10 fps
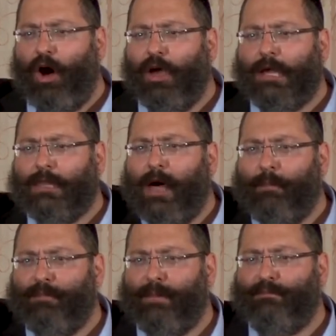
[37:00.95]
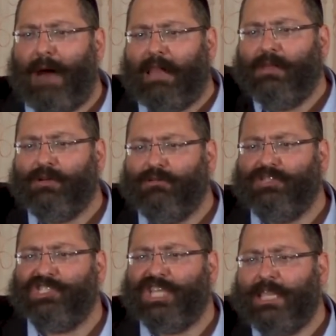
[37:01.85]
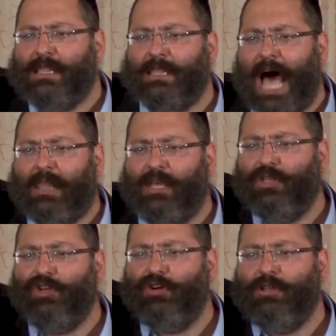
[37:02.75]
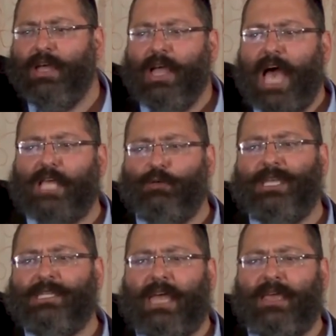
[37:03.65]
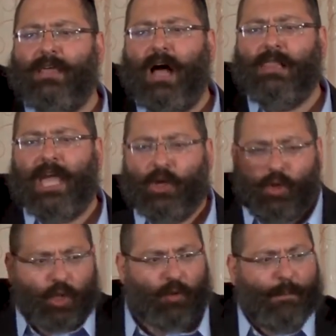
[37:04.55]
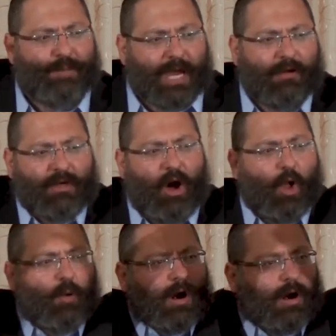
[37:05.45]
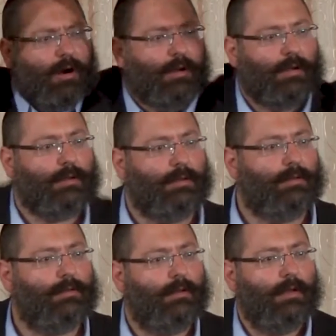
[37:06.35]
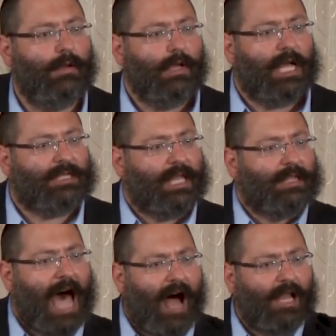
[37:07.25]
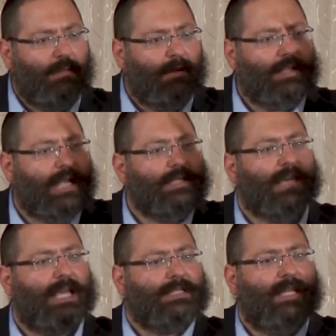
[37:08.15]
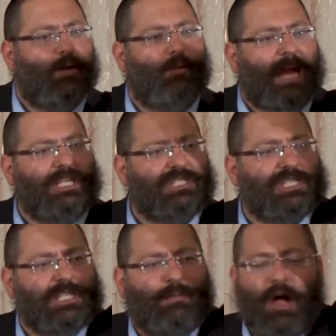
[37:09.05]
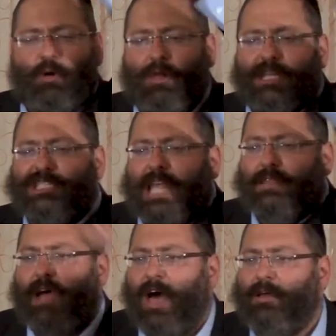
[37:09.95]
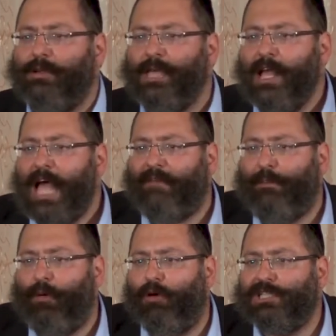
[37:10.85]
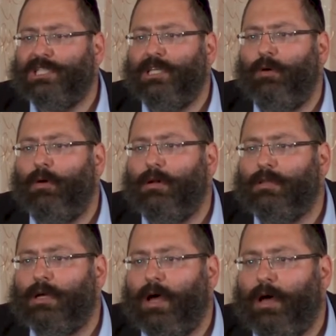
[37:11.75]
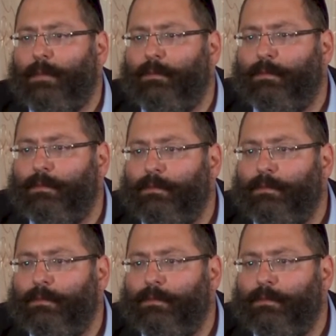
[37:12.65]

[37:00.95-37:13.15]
olam b'malchus shin daled yud, as we say in the Aleinu, to repair the whole world. It's the Talmud that says that the righteous among all the Gentiles have a portion in the world to come.